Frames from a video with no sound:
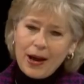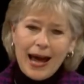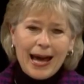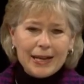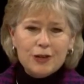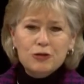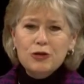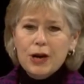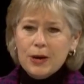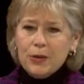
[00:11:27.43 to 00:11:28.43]
How do you
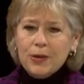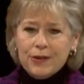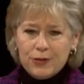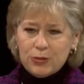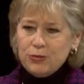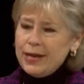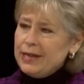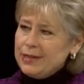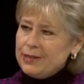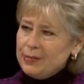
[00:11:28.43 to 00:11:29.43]
know if you're
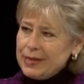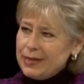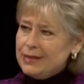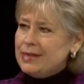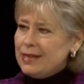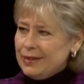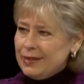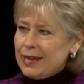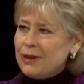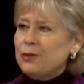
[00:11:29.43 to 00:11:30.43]
ready to begin dating
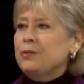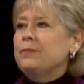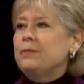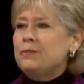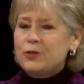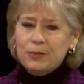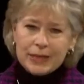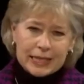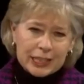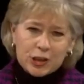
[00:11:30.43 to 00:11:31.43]
again or to
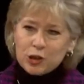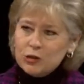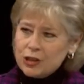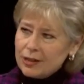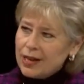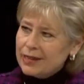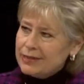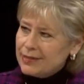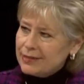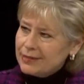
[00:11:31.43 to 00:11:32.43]
begin socializing?